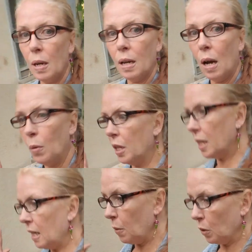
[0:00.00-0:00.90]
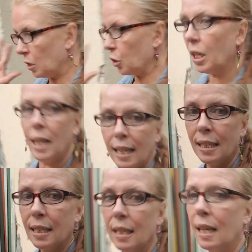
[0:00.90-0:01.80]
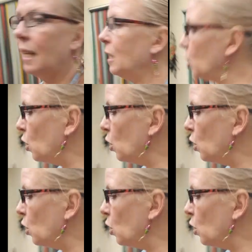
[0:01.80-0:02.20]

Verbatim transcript: uh, i want he wanted to kill it i said